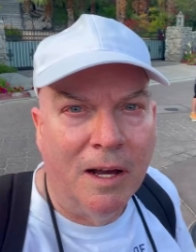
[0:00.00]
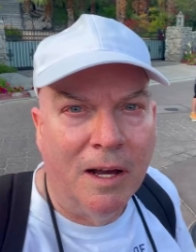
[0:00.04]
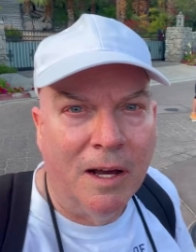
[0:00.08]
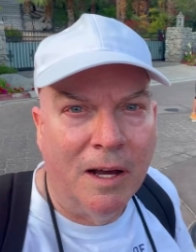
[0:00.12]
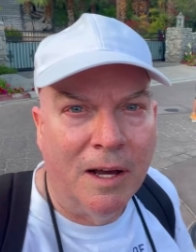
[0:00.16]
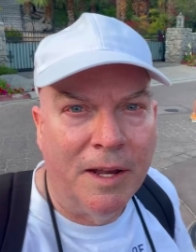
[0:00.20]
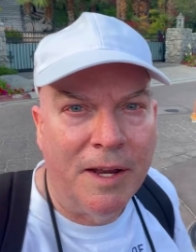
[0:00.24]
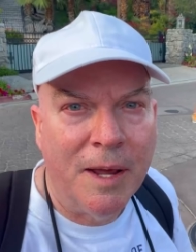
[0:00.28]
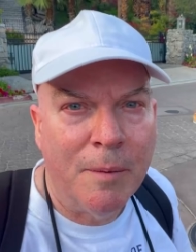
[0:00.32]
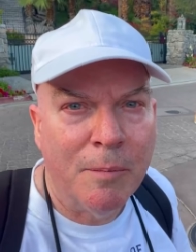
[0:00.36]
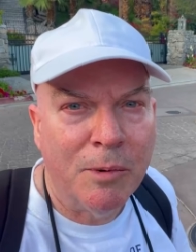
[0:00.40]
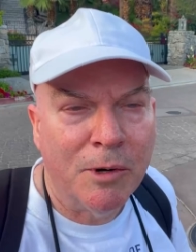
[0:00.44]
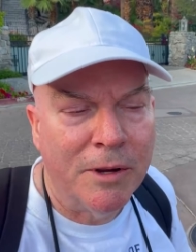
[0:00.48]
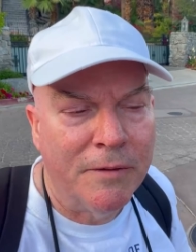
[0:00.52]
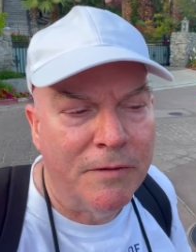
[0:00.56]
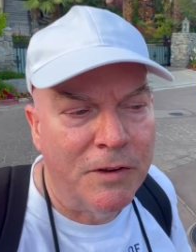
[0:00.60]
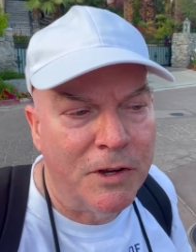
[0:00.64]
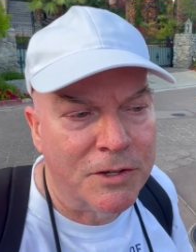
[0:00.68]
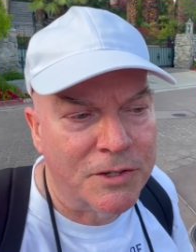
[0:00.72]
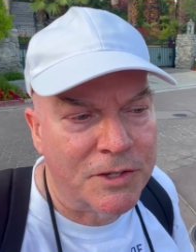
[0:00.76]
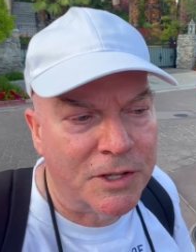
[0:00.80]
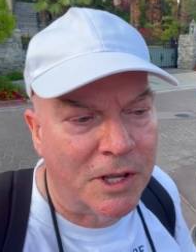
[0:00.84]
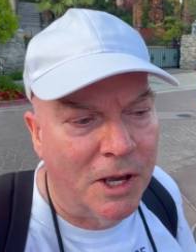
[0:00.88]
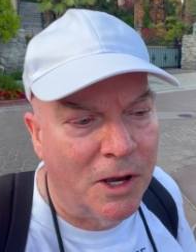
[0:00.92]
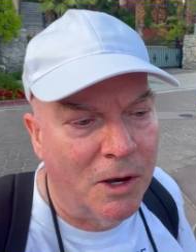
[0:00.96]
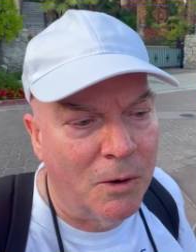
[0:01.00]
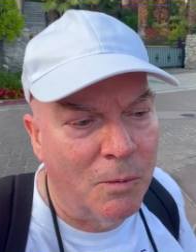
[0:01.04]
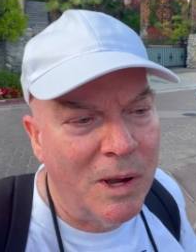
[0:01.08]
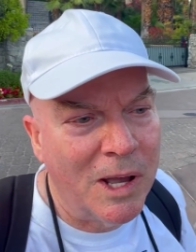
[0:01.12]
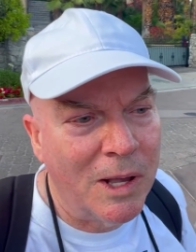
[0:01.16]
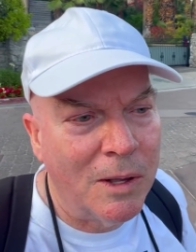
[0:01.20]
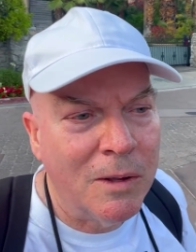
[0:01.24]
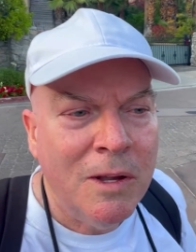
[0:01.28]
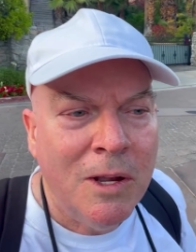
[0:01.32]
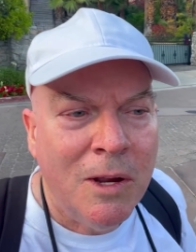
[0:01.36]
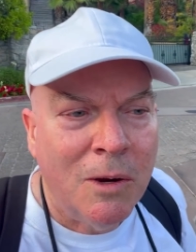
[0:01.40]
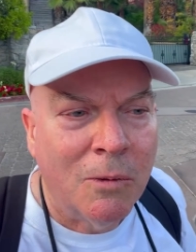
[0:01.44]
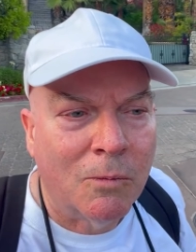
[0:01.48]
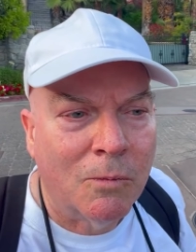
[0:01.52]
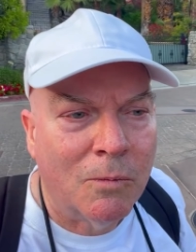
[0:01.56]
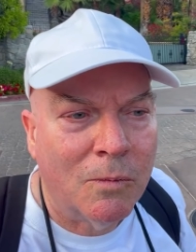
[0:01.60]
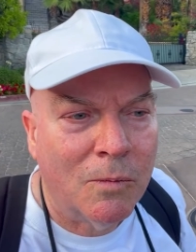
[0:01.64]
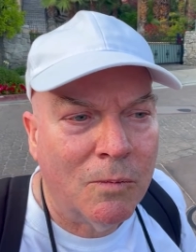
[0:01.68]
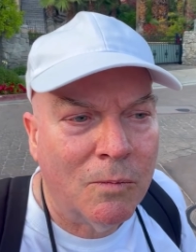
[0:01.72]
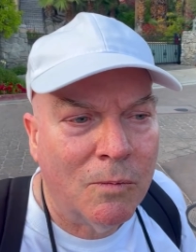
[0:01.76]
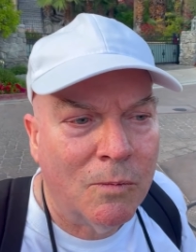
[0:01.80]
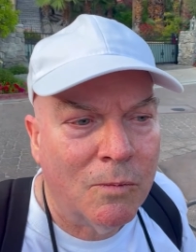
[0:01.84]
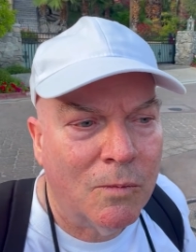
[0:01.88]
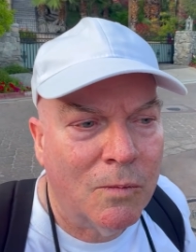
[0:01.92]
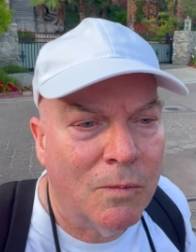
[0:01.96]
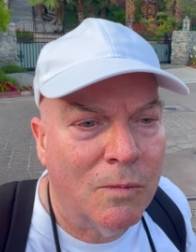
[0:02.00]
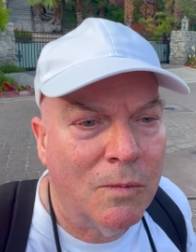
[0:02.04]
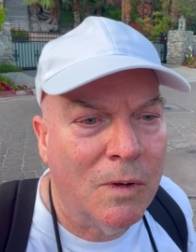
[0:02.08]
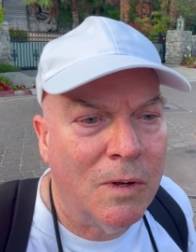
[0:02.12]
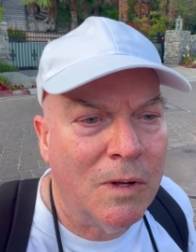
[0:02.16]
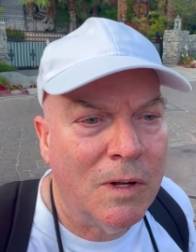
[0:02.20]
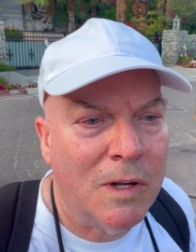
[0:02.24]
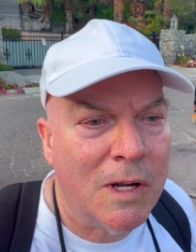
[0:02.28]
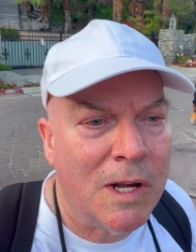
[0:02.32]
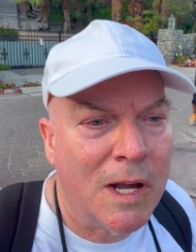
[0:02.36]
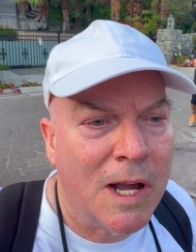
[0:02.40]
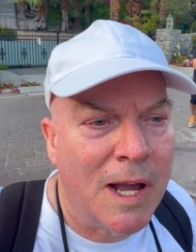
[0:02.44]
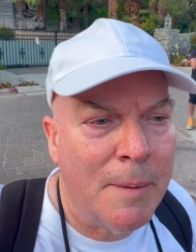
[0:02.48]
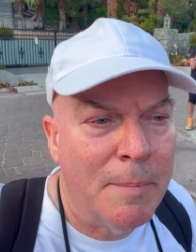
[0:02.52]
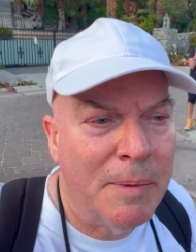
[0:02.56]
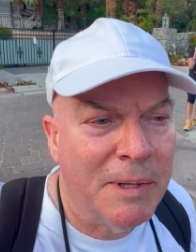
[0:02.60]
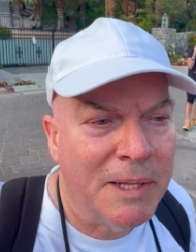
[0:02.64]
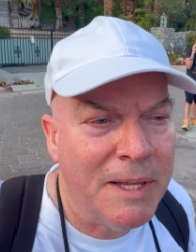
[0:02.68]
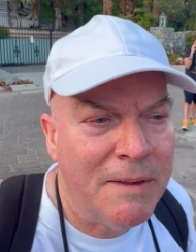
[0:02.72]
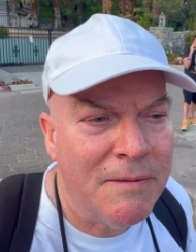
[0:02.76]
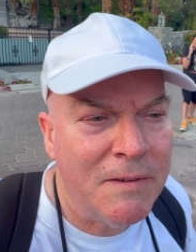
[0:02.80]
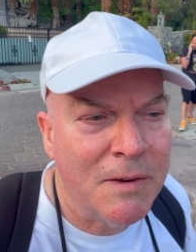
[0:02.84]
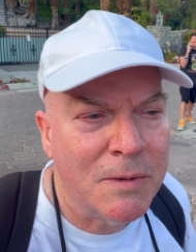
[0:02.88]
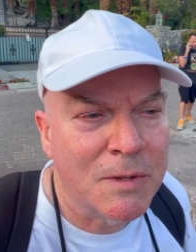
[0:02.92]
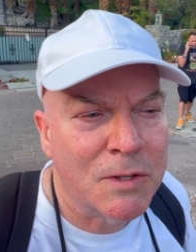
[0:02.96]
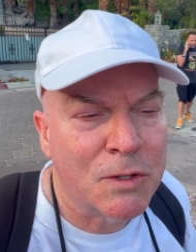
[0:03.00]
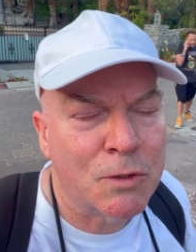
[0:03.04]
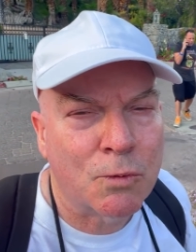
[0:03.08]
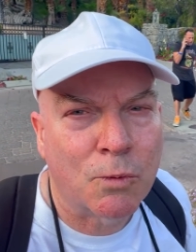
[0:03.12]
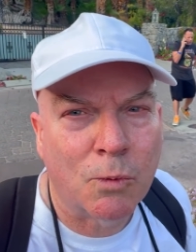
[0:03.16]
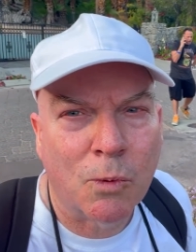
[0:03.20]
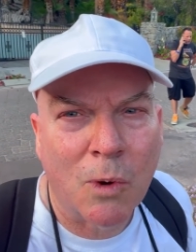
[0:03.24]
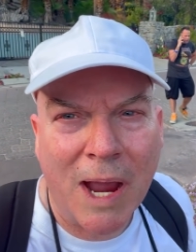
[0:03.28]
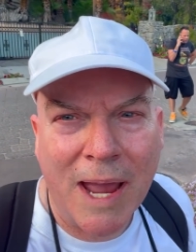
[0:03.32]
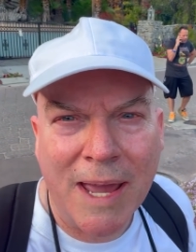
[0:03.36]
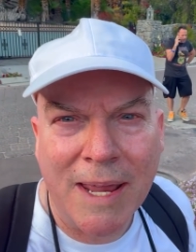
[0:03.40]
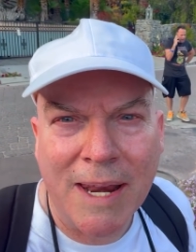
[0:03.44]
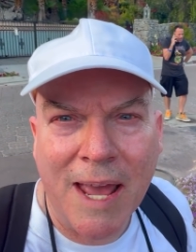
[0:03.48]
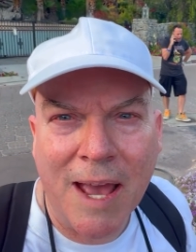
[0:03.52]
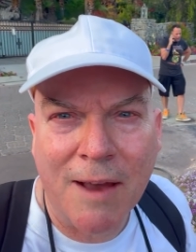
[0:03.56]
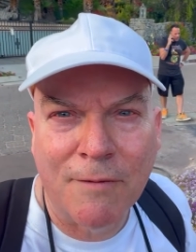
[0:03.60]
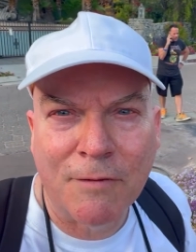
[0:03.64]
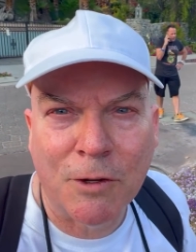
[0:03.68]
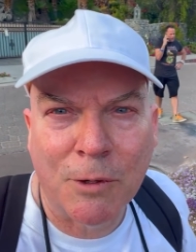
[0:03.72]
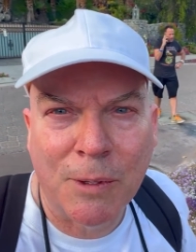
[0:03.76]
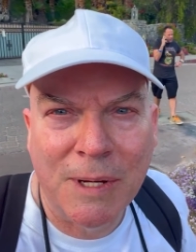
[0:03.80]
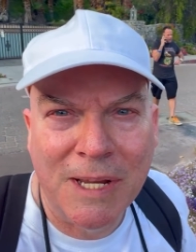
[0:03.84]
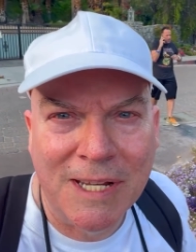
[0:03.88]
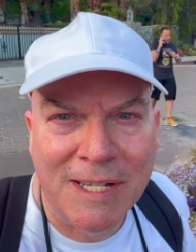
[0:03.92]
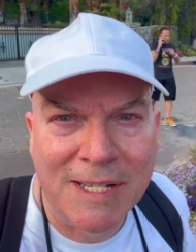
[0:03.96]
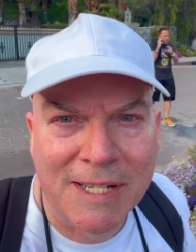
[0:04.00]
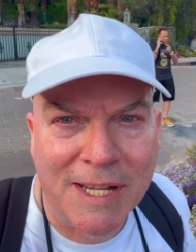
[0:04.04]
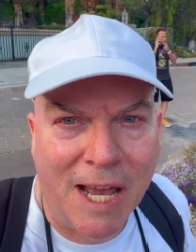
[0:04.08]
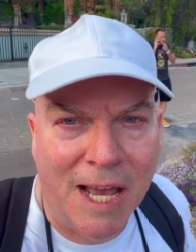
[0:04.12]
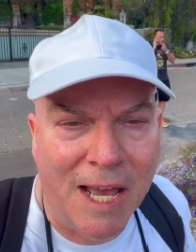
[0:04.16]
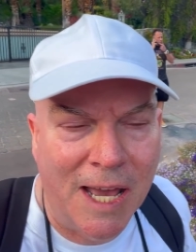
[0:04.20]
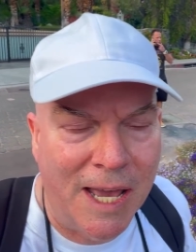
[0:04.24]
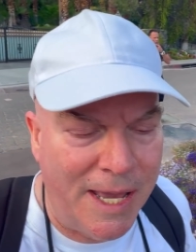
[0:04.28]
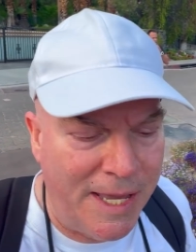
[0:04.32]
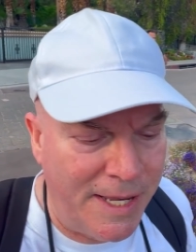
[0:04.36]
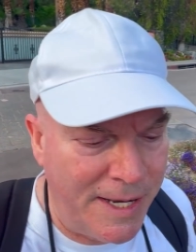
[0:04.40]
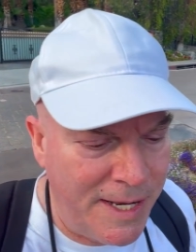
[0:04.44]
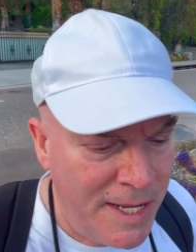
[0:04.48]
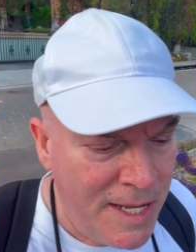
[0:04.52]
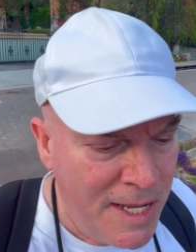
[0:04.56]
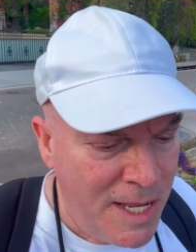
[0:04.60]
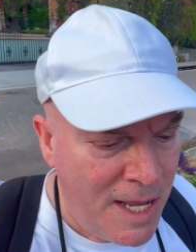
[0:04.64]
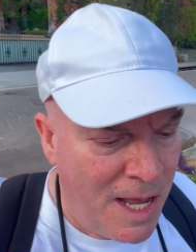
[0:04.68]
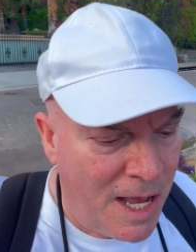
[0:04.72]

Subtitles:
a number of years ago, well, I believe it was right after he died,